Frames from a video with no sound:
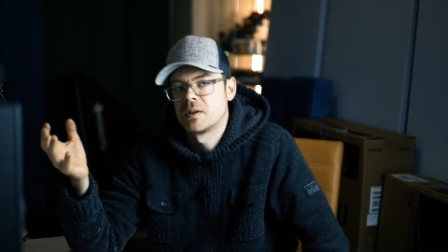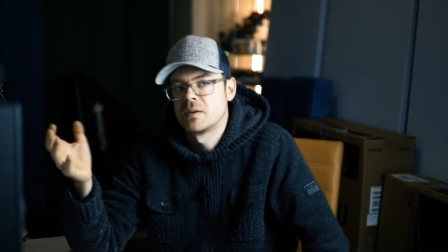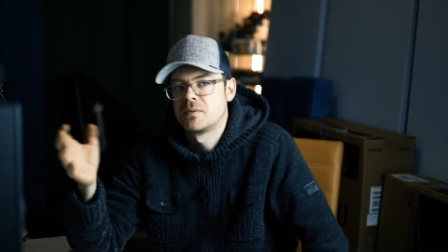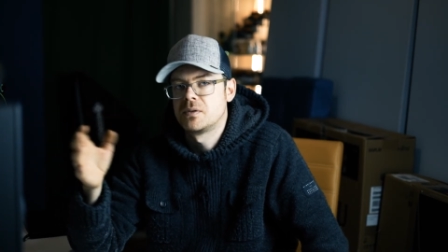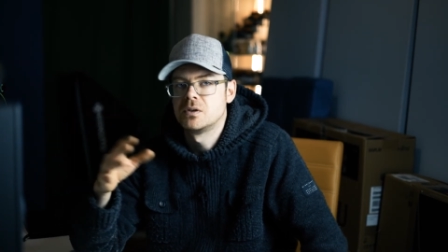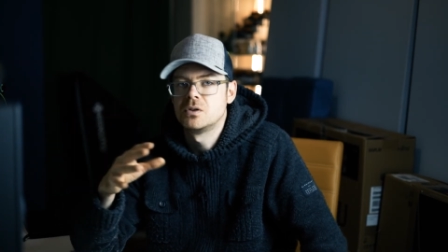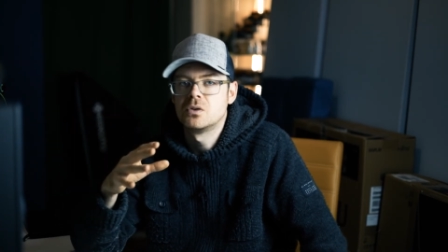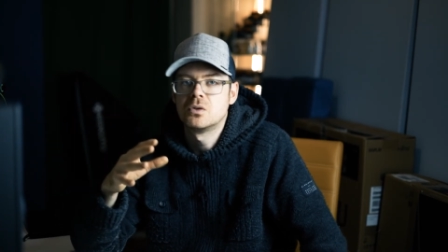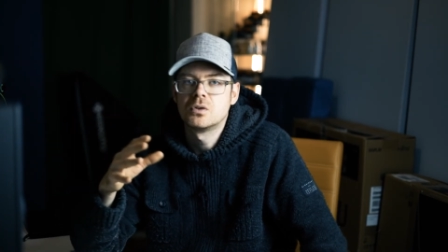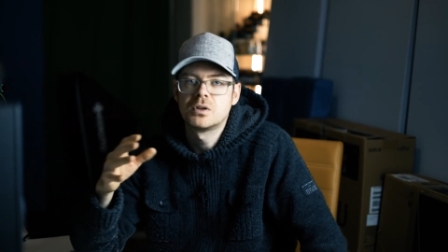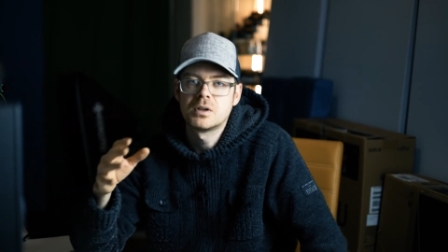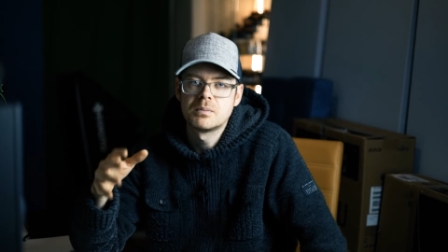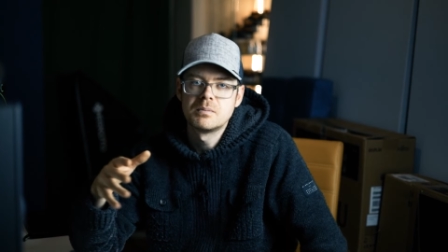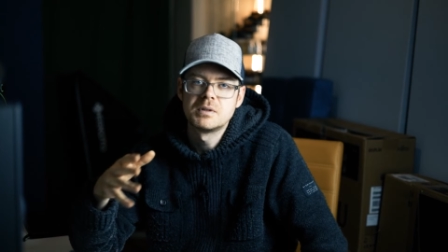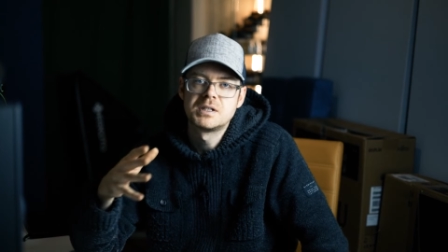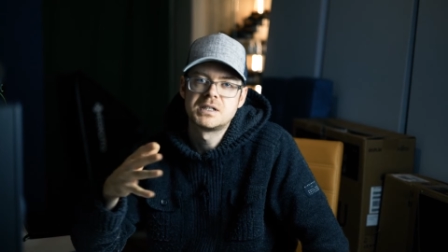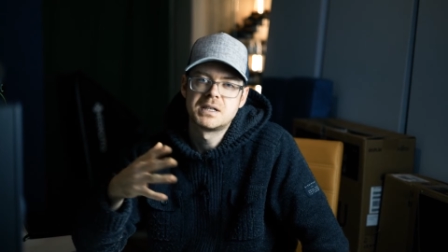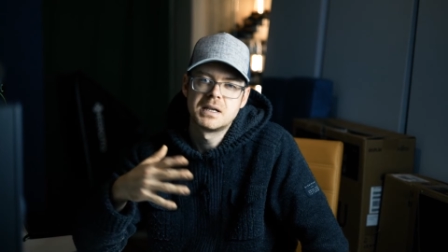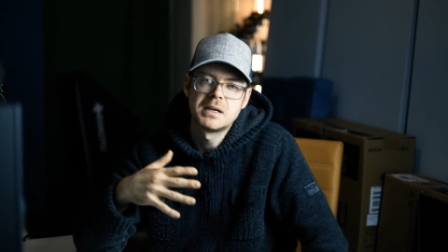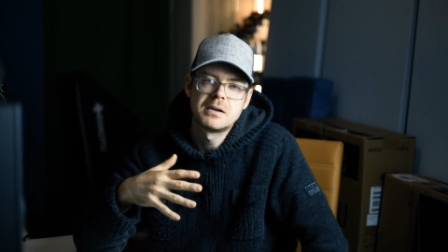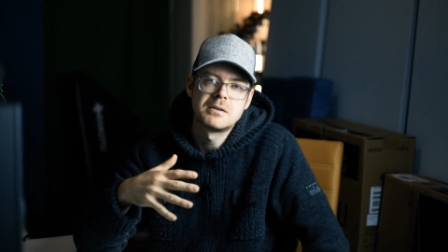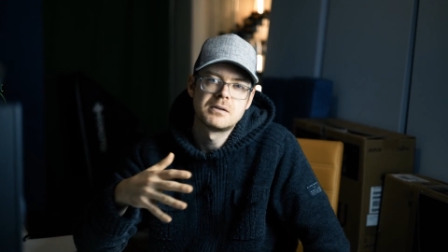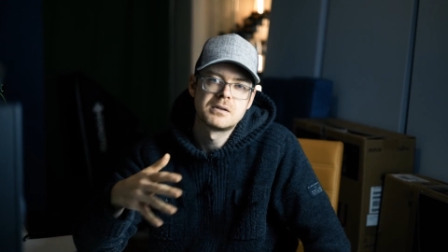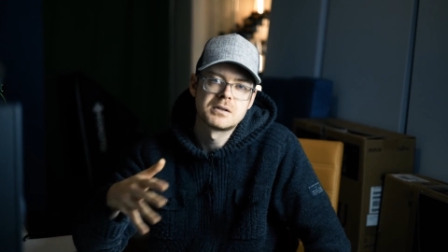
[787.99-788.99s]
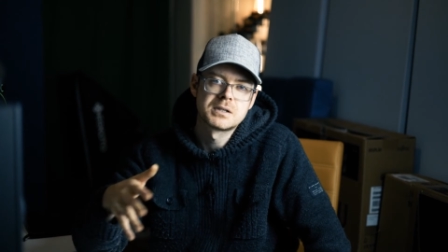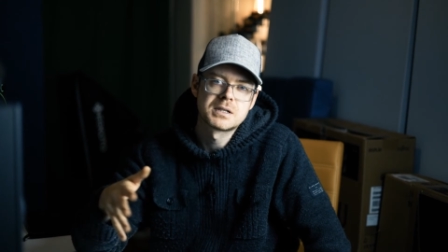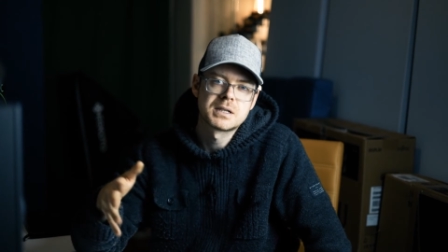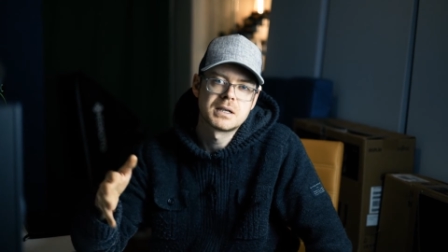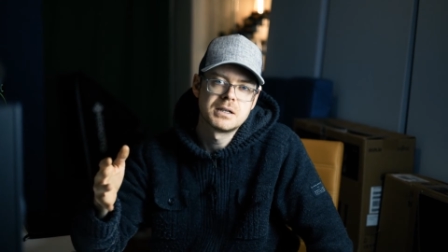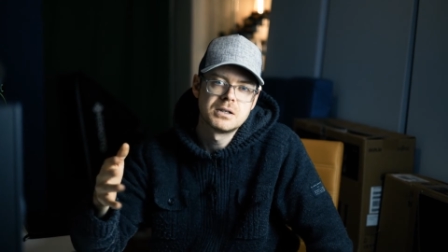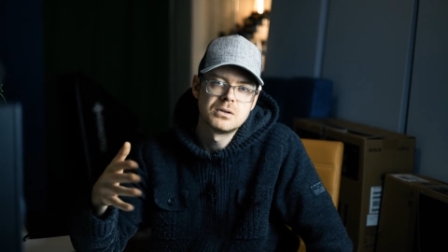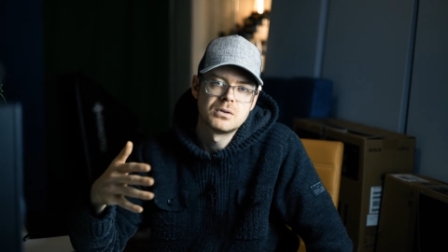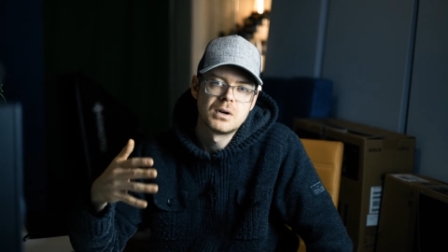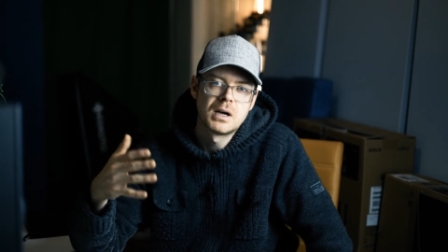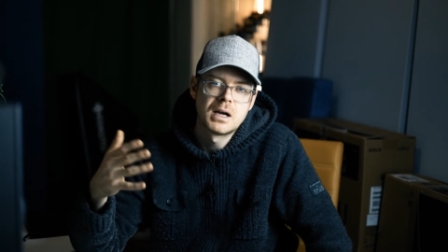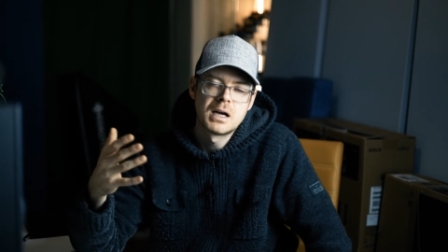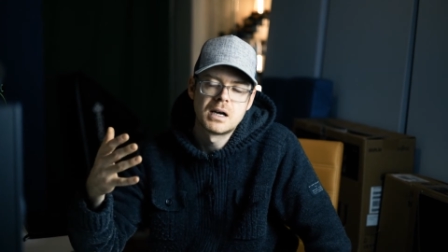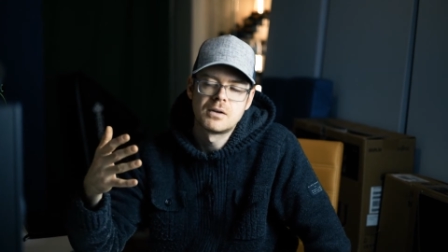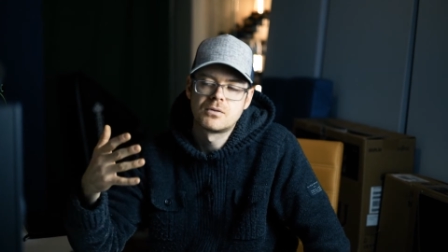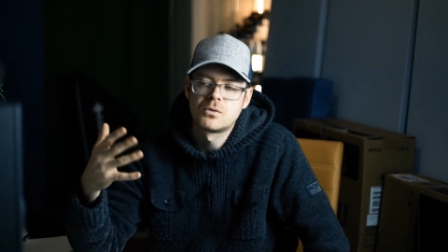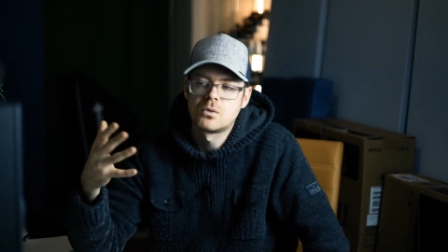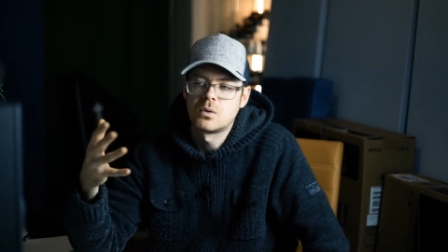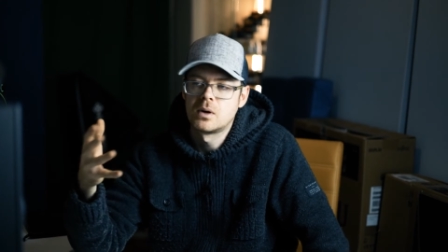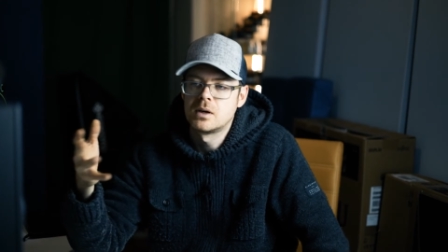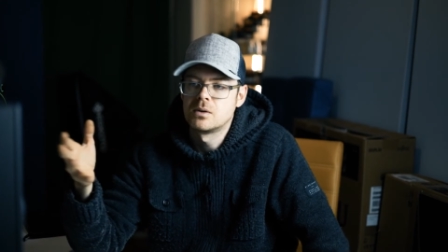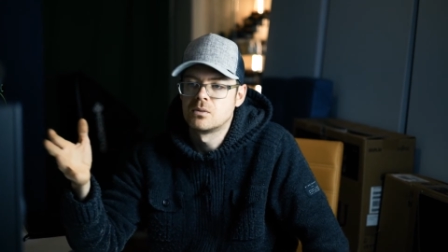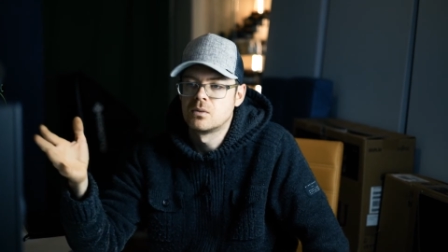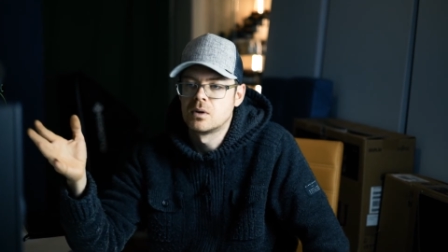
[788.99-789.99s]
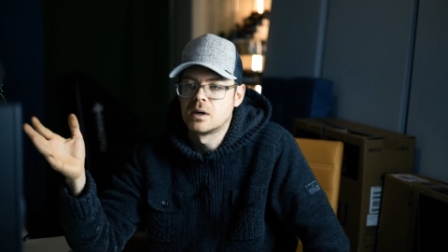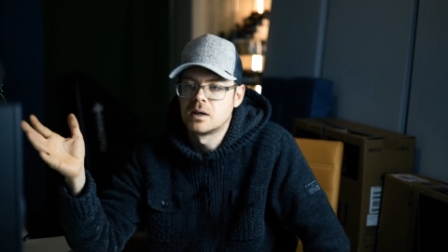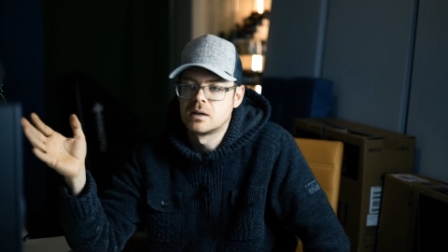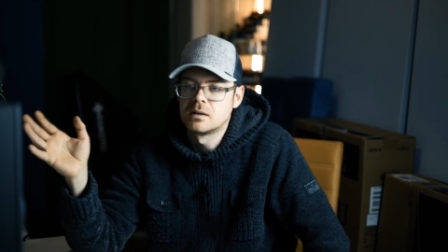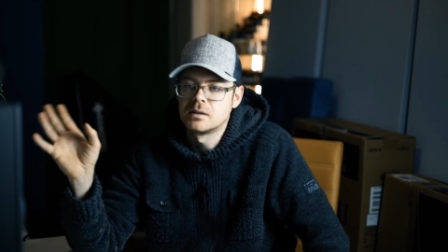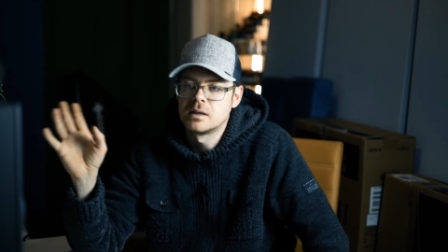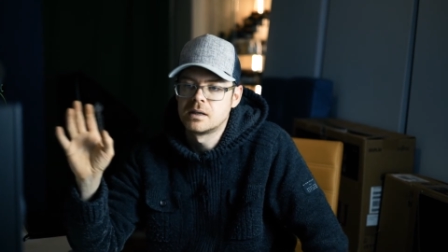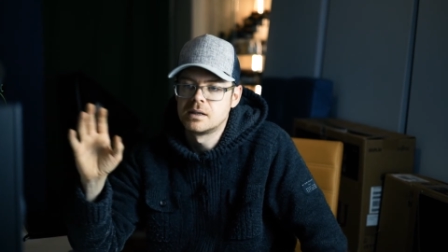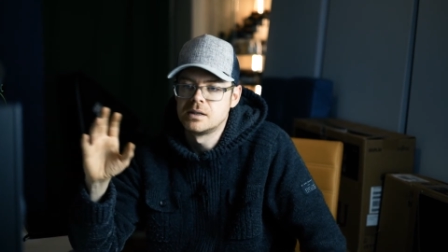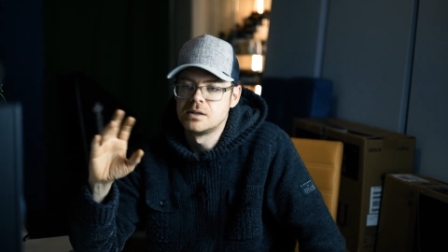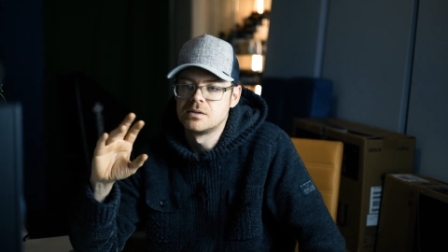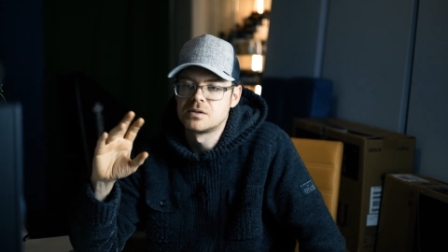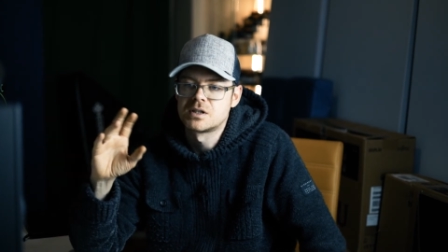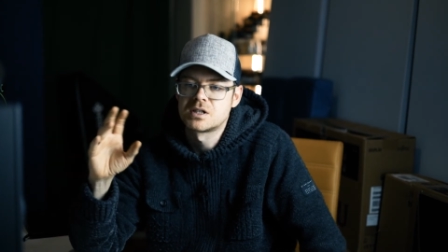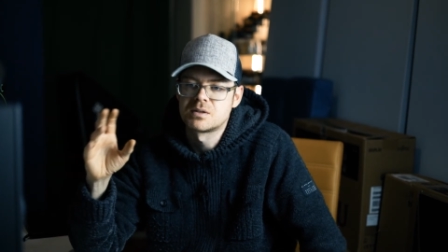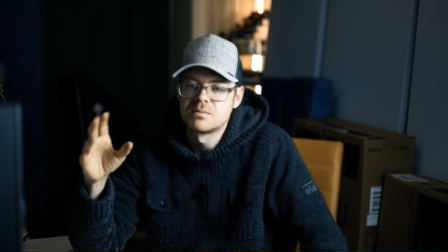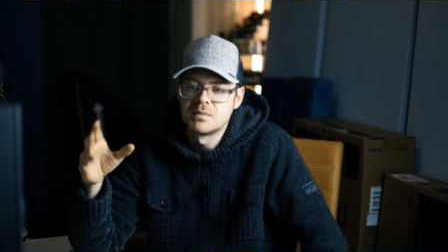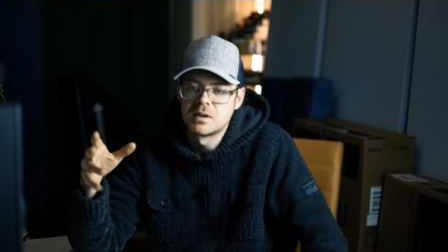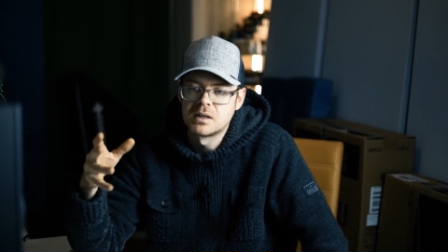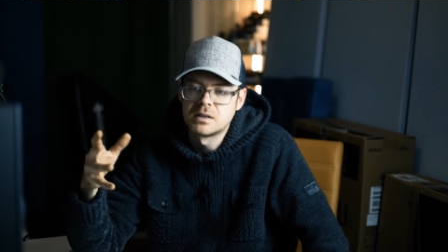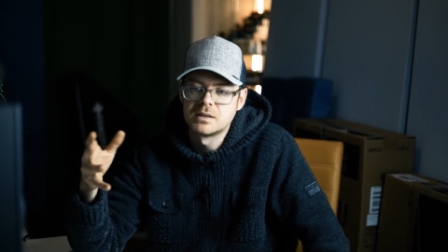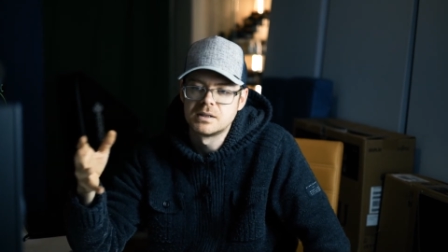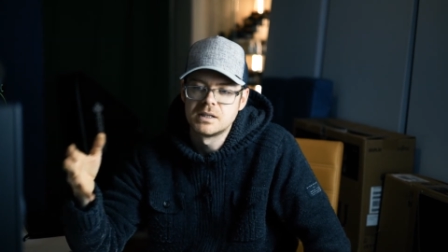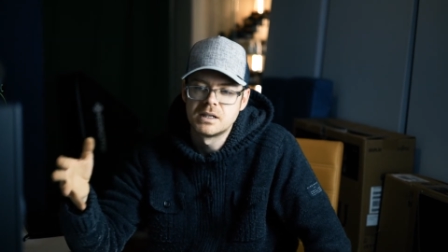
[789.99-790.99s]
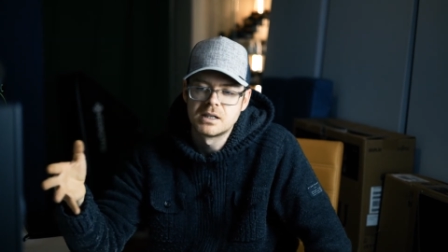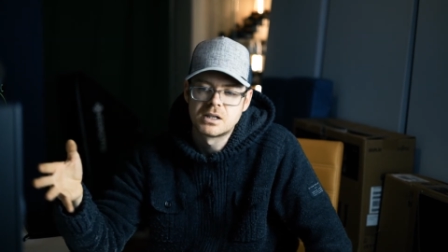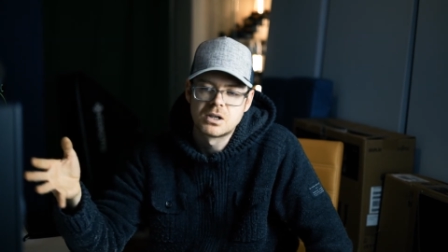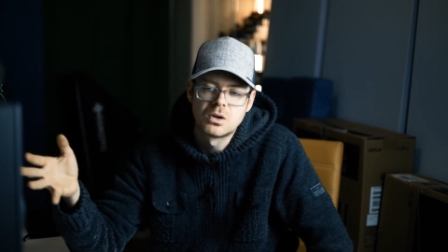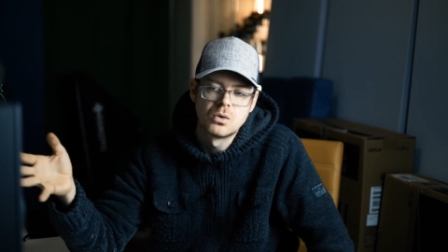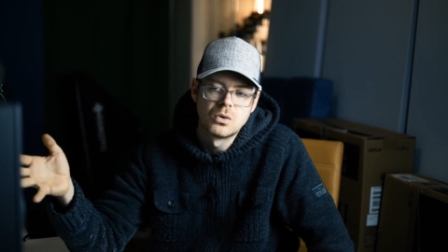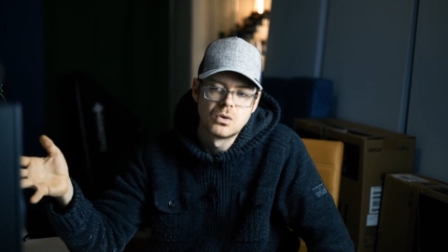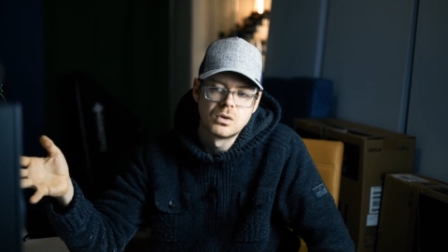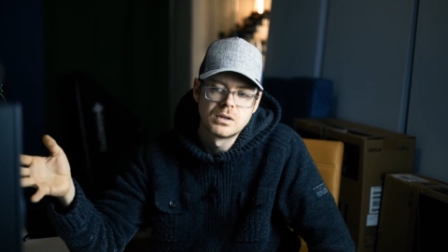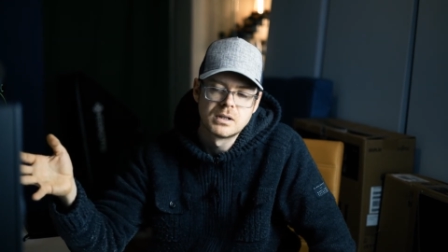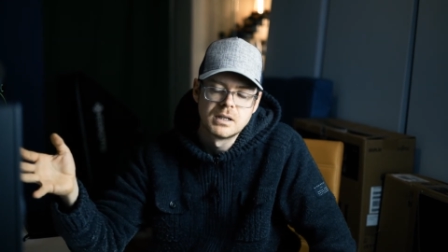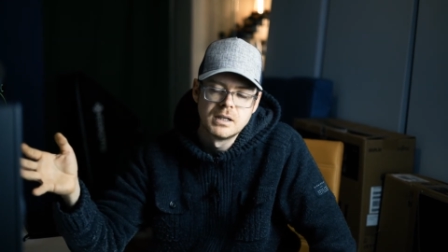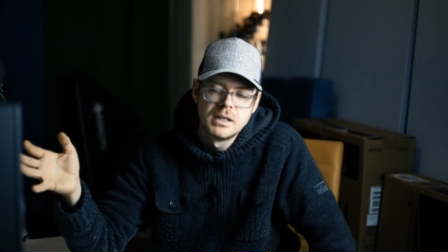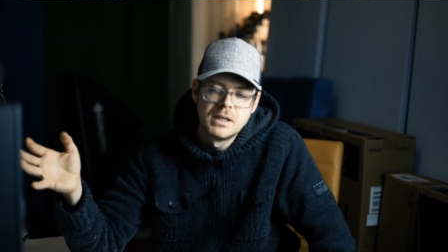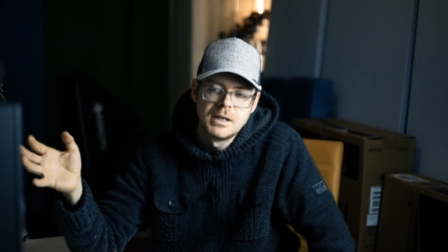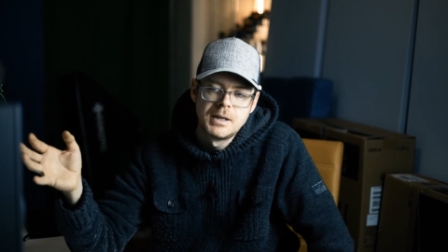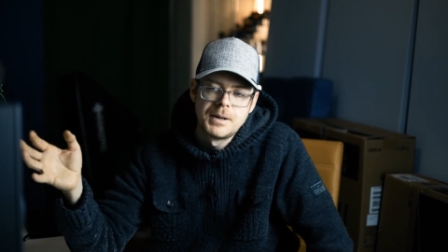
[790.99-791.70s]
if you know the materials that you have quite well and you smell the accord,